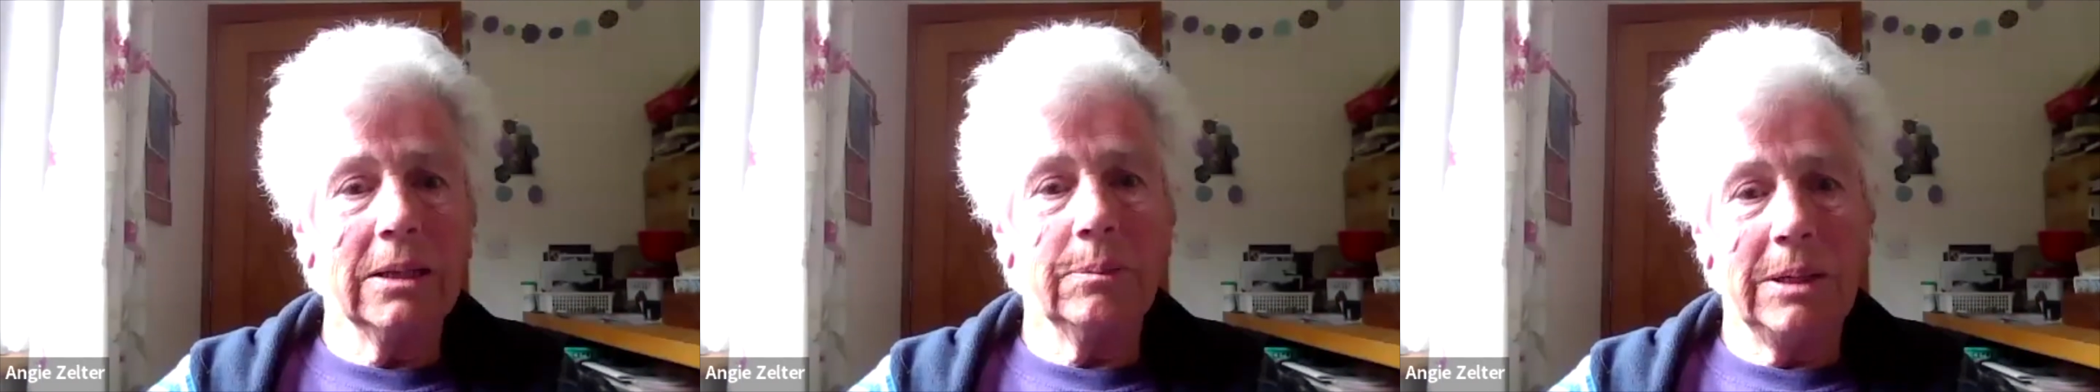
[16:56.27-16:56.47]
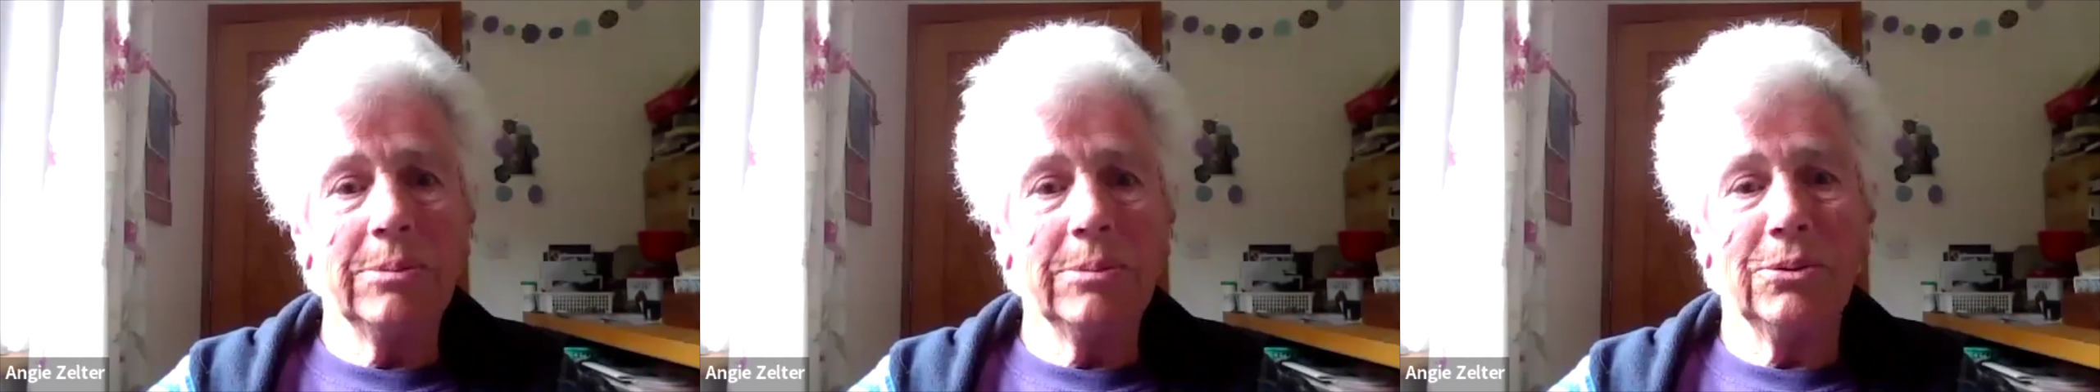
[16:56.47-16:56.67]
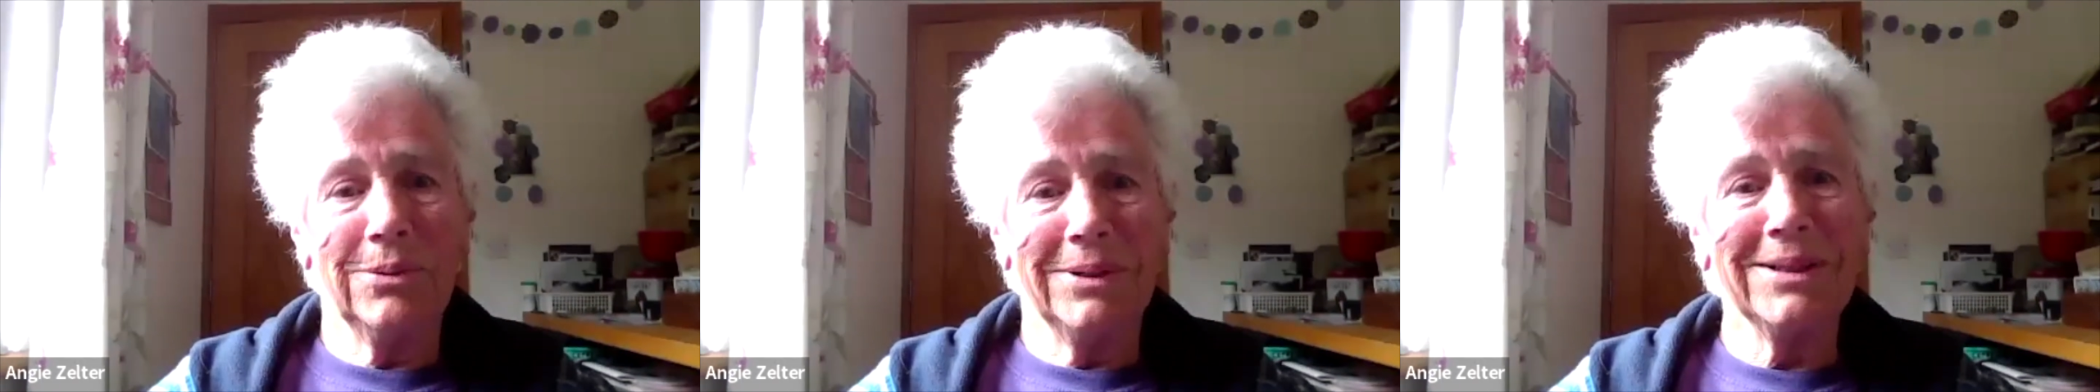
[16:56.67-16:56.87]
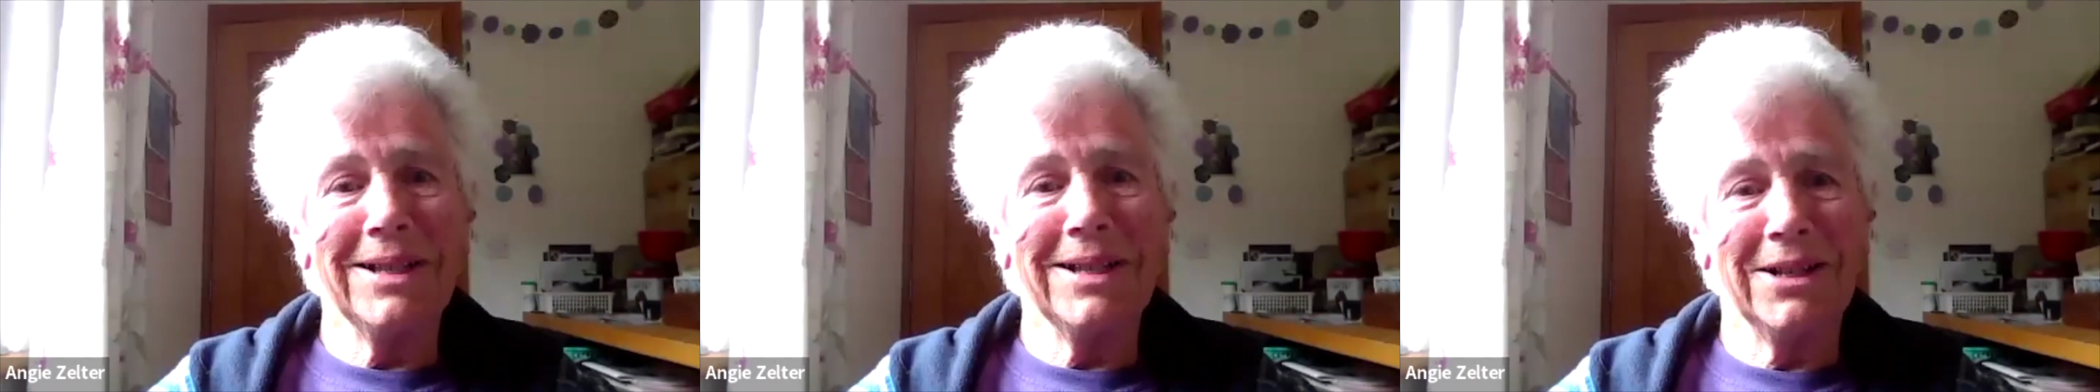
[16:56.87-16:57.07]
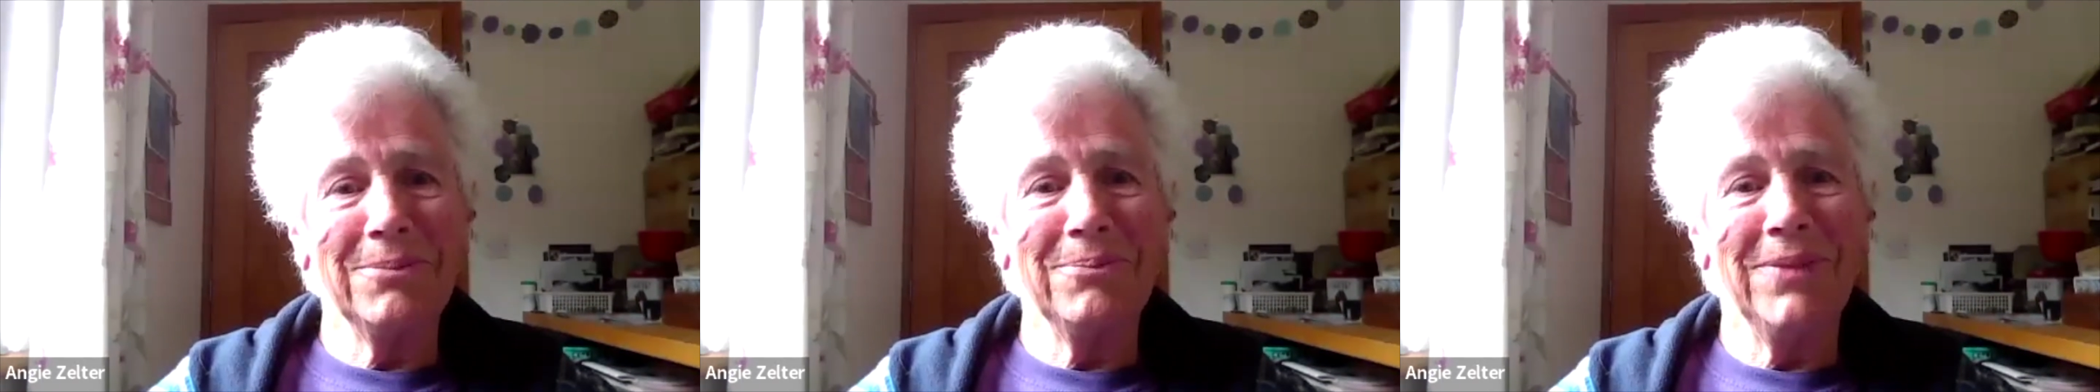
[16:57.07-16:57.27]
that people will
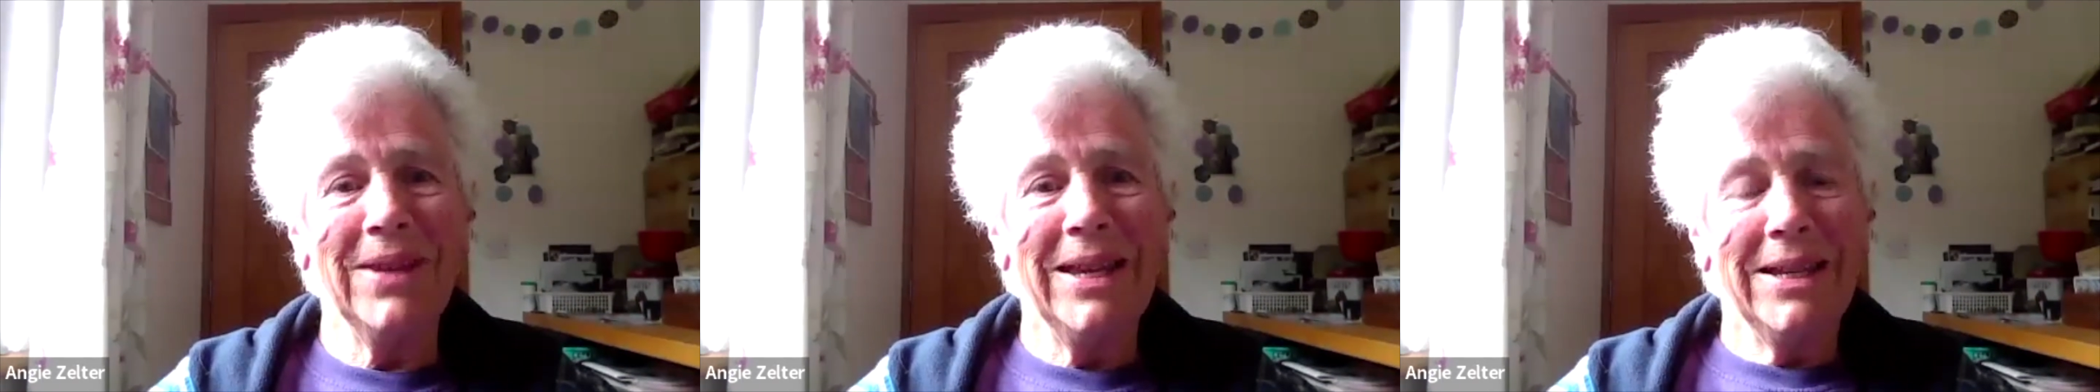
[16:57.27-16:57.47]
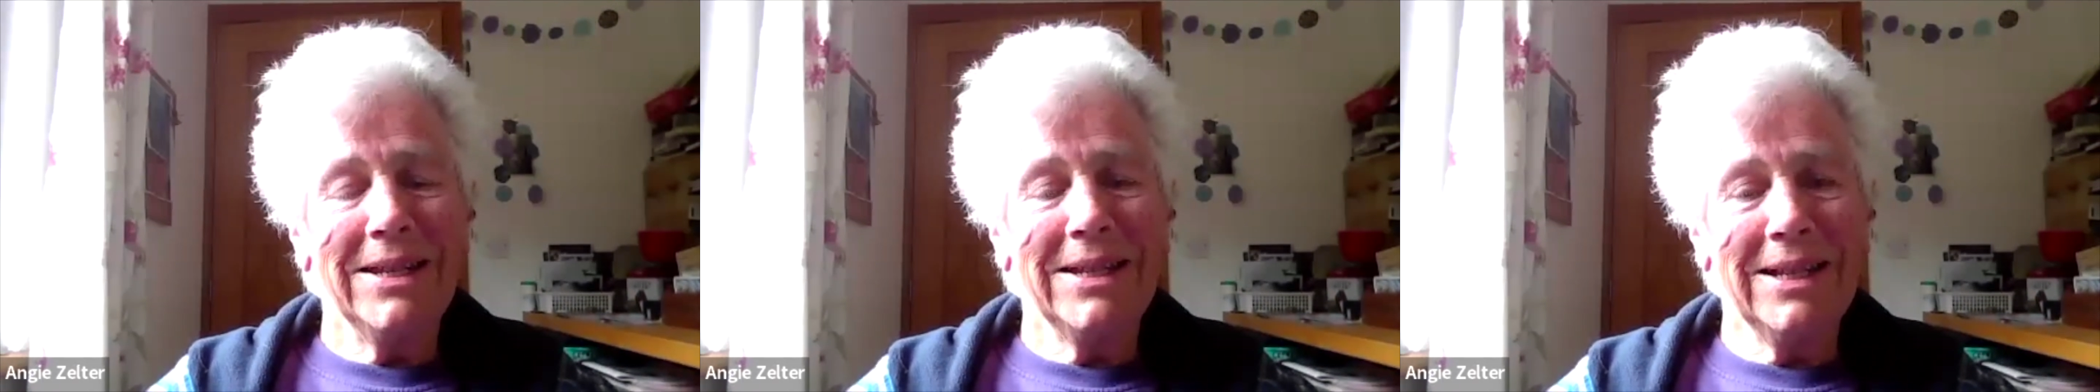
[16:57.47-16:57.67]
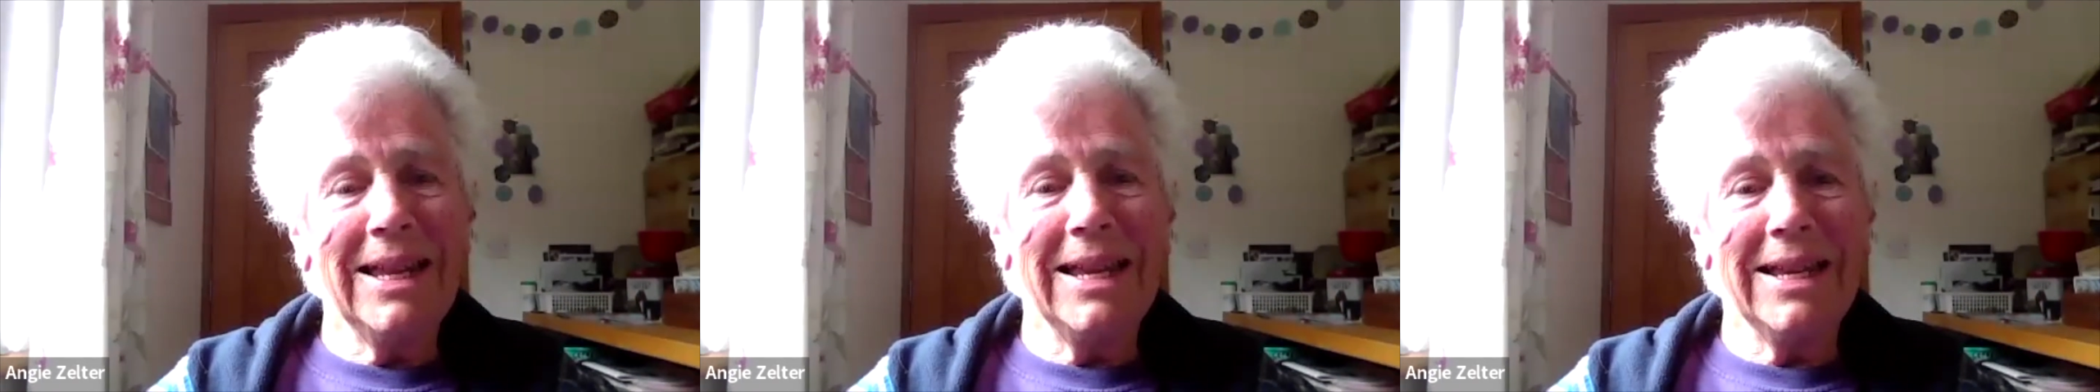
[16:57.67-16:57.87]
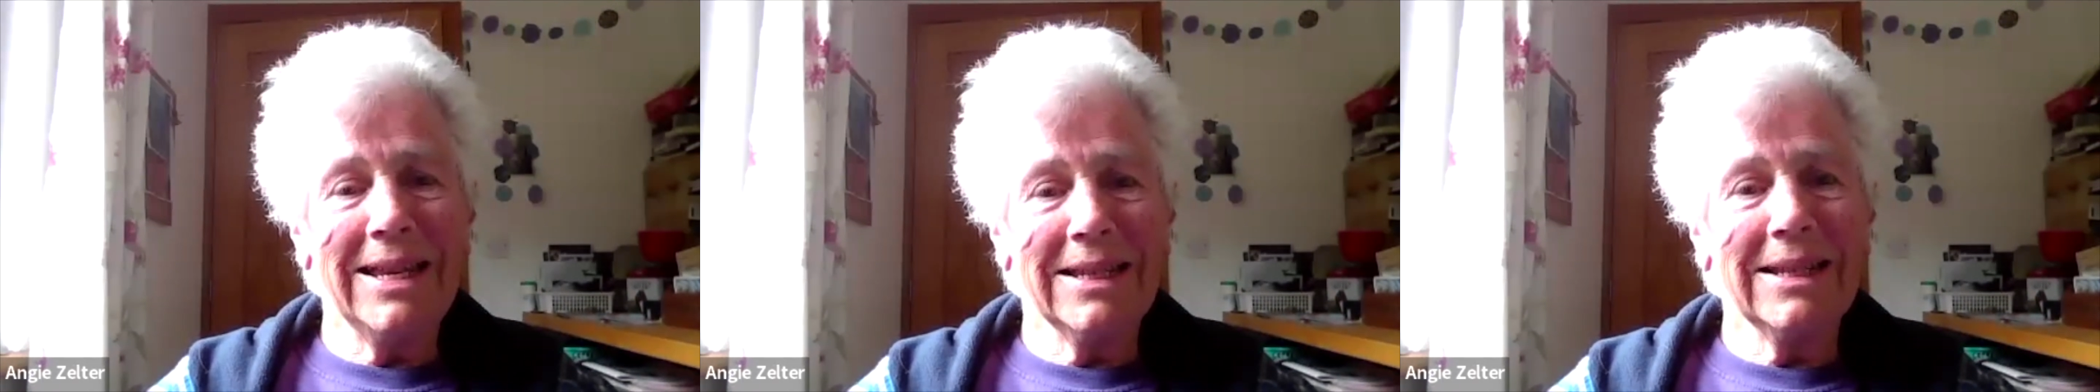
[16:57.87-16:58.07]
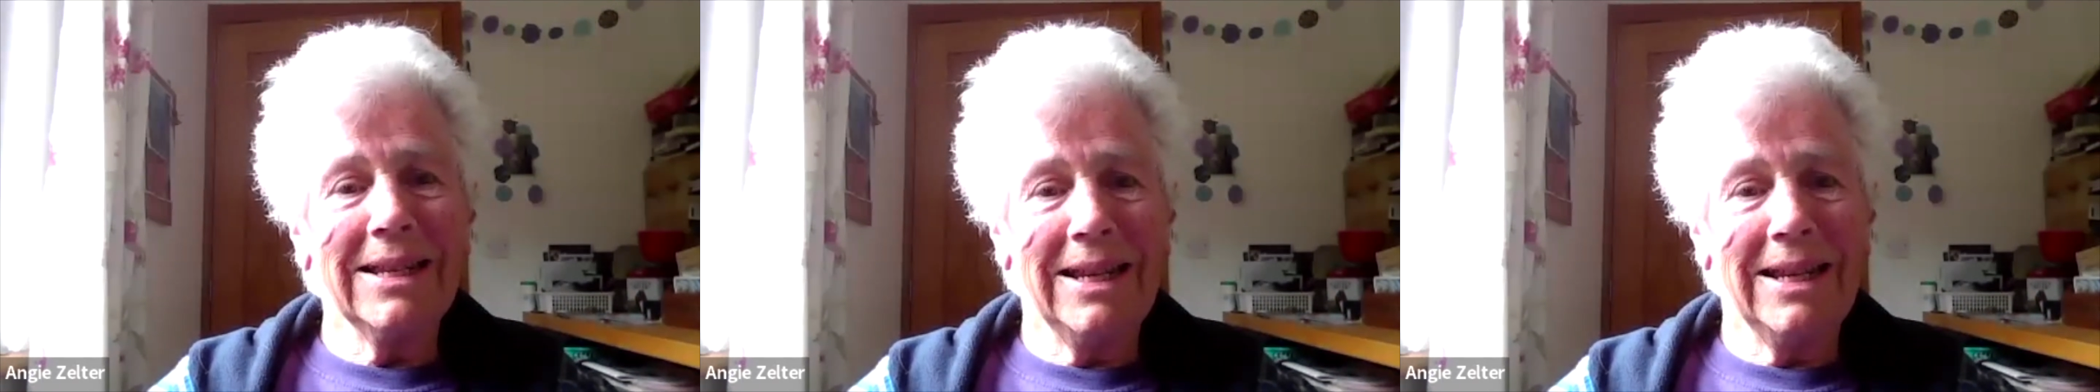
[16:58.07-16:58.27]
come to
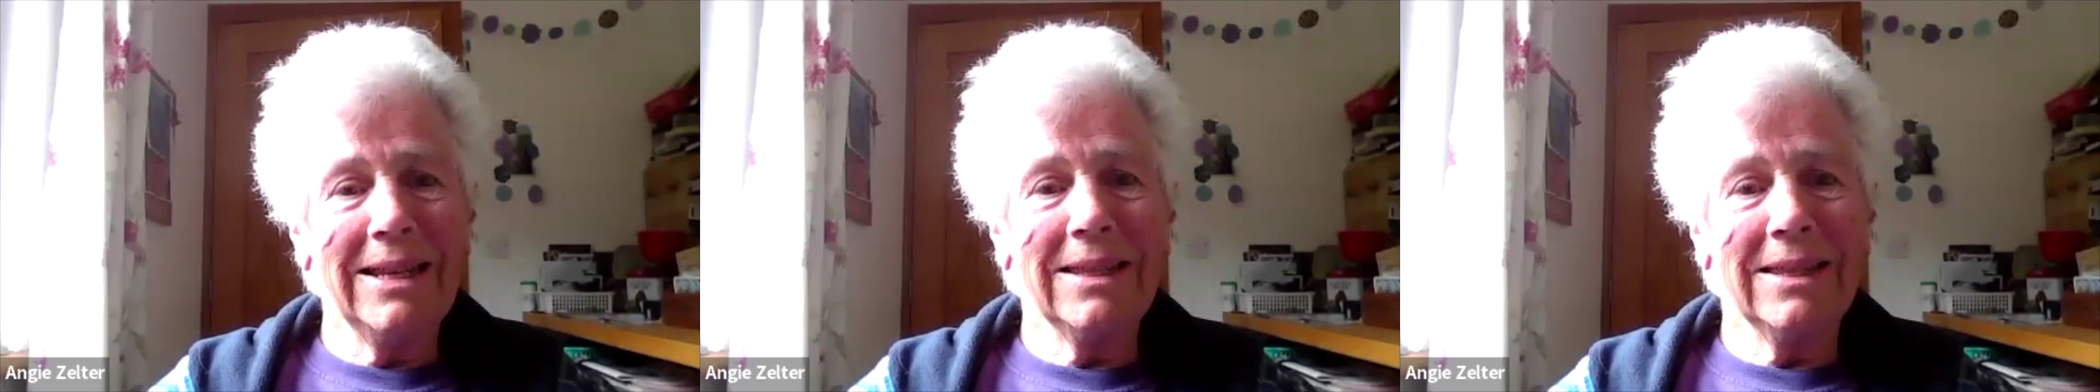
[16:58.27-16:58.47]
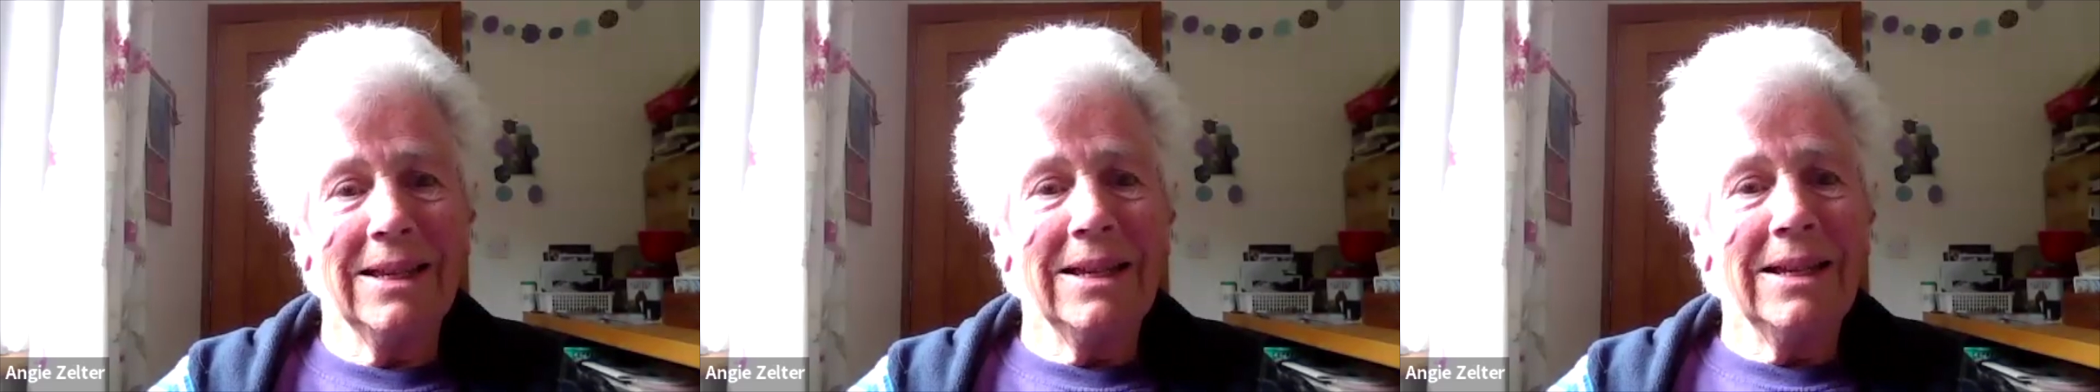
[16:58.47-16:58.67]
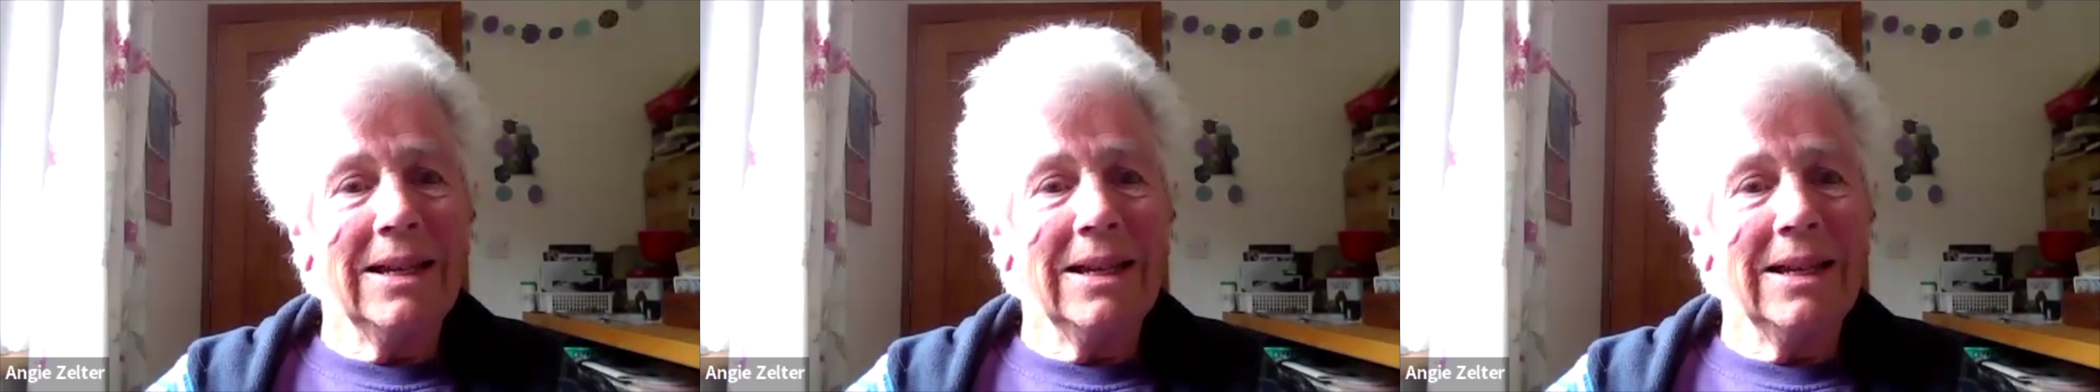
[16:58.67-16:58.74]
Lakenheath